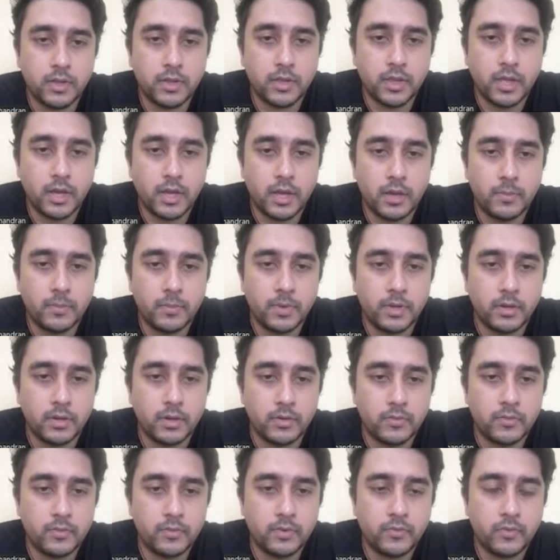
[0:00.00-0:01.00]
Yeah, I
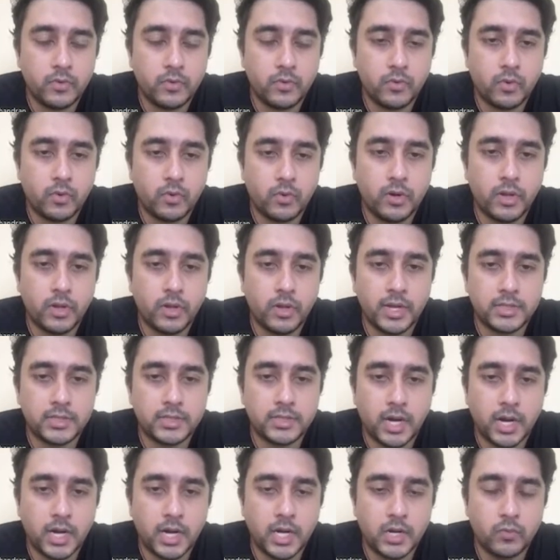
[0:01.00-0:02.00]
mean, if you want to get
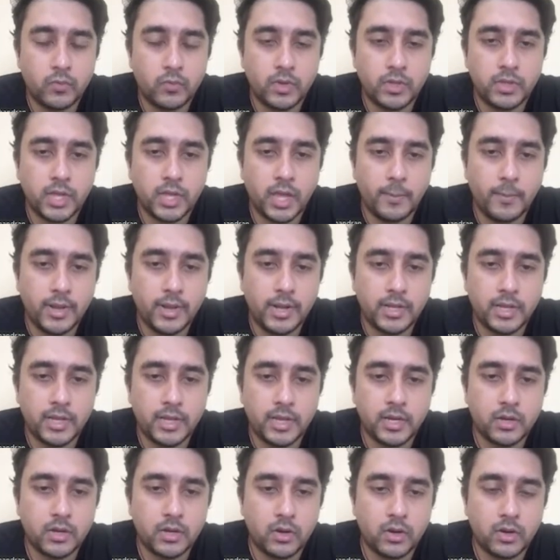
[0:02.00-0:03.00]
started with ML
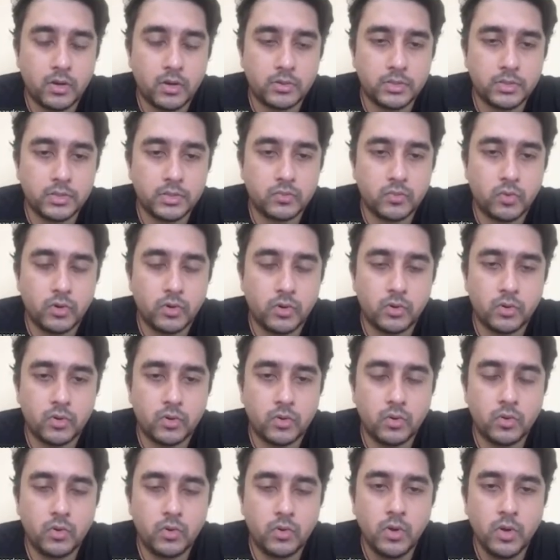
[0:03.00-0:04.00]
Kit, or you just want to
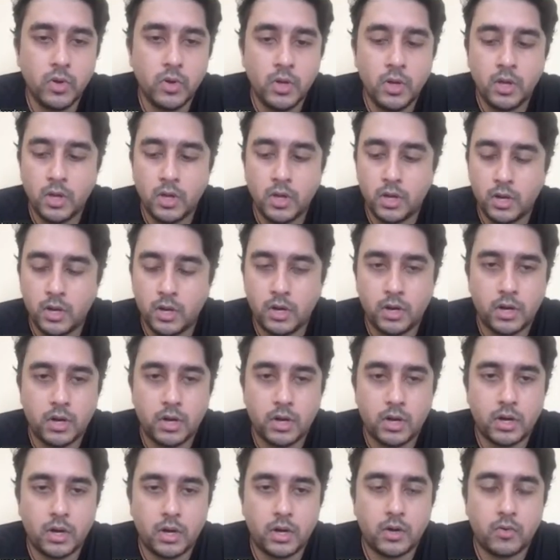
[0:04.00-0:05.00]
know
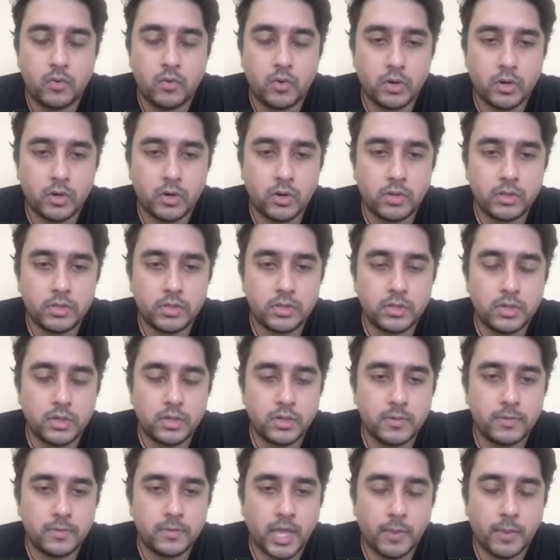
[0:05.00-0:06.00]
what are all
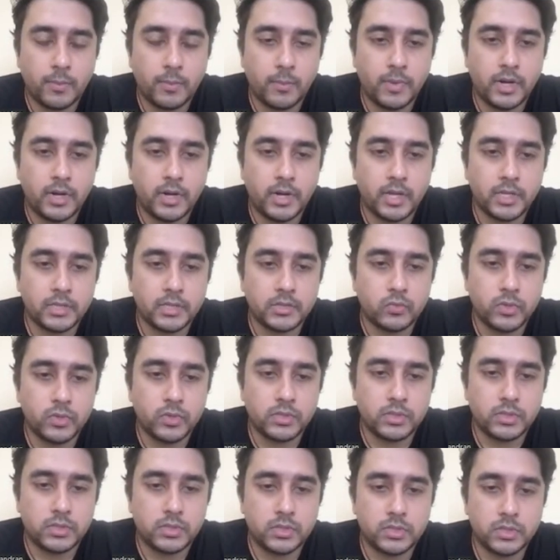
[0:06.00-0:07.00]
the capabilities
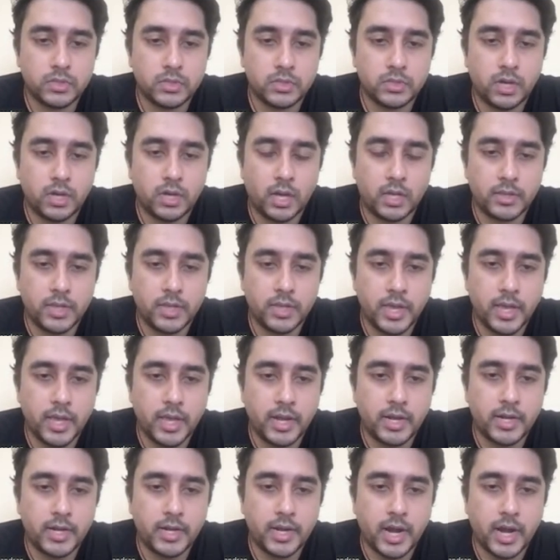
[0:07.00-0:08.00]
which are
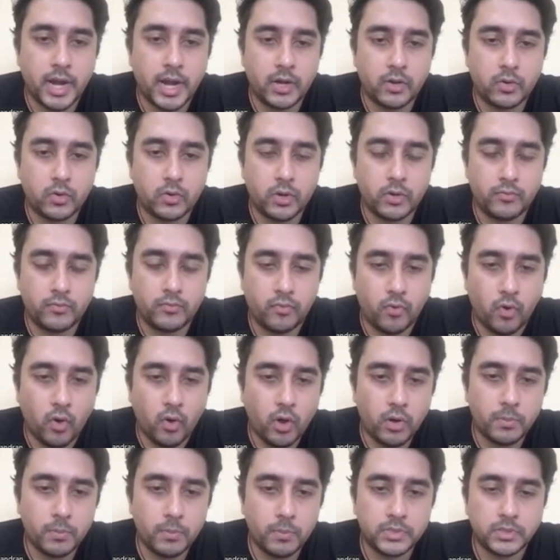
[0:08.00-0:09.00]
there in Android
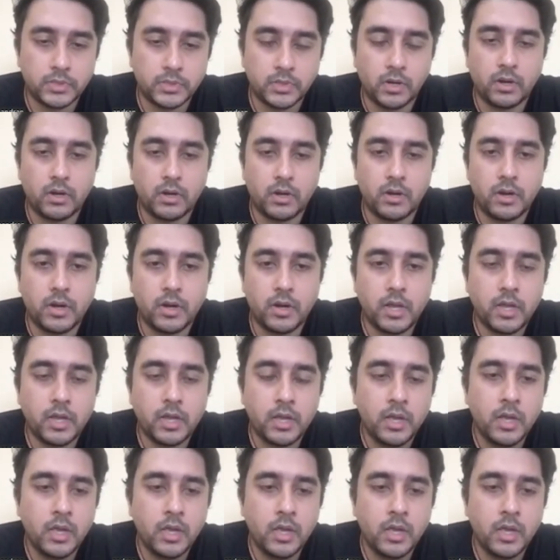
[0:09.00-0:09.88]
for machine learning,